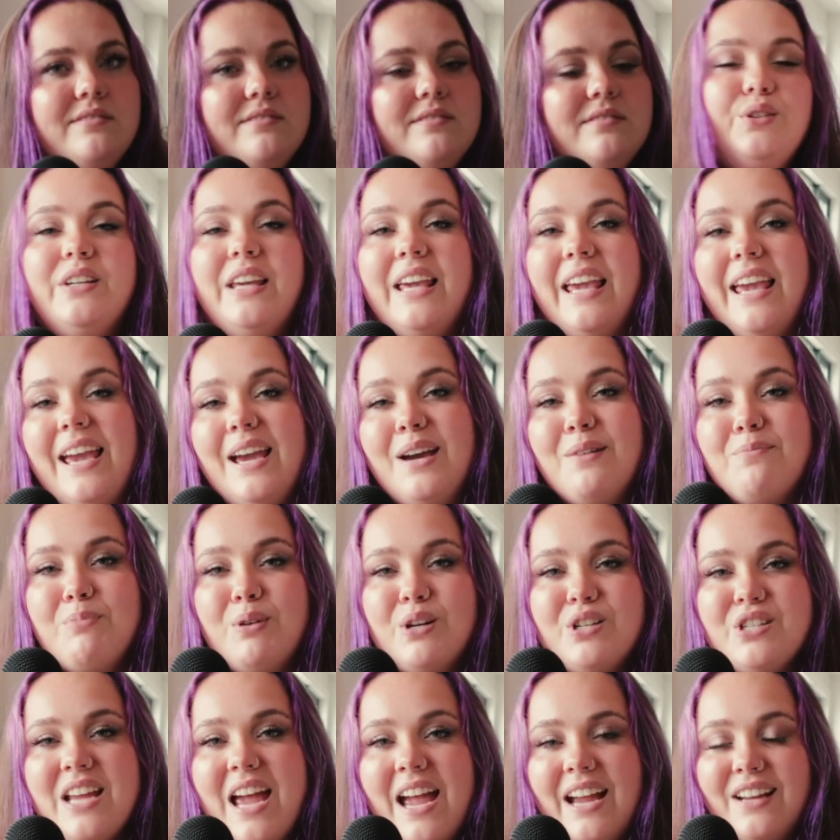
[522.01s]
You can't
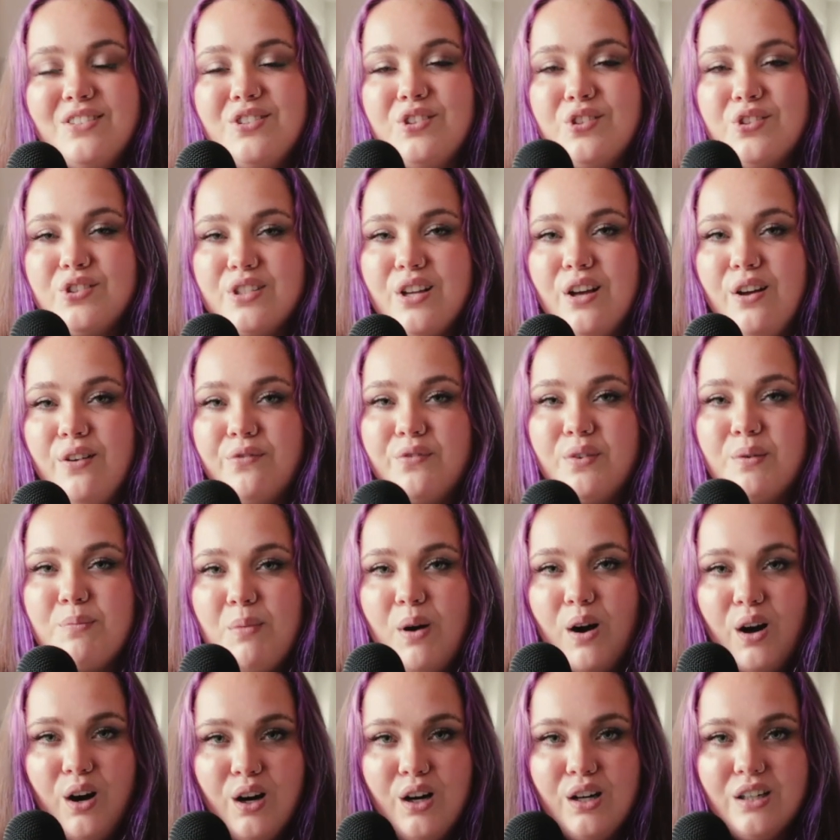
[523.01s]
protect yourself
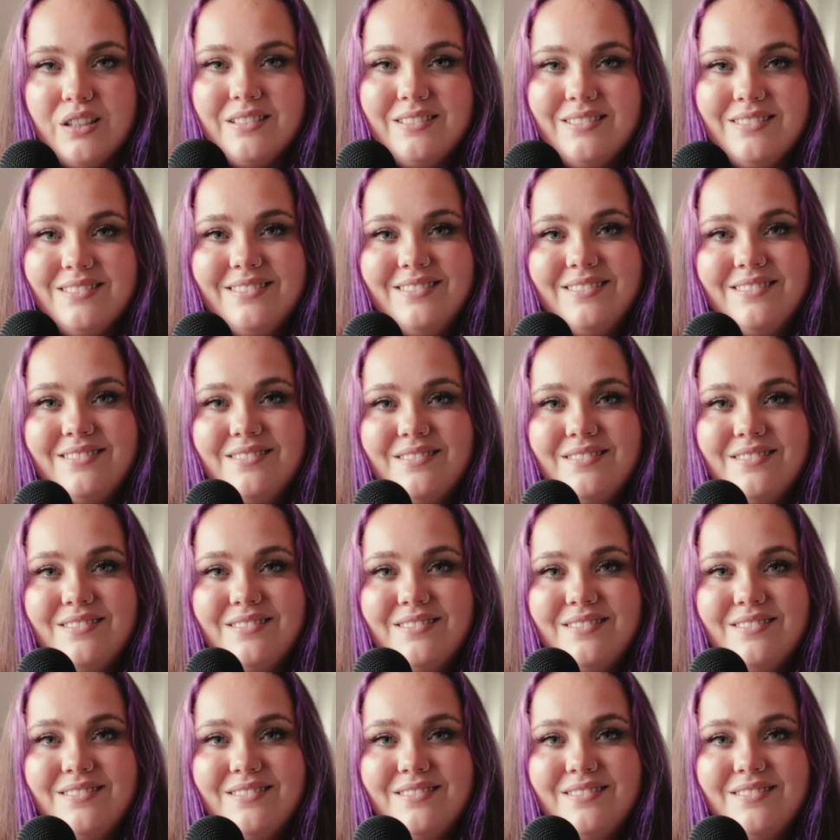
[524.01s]
from hurt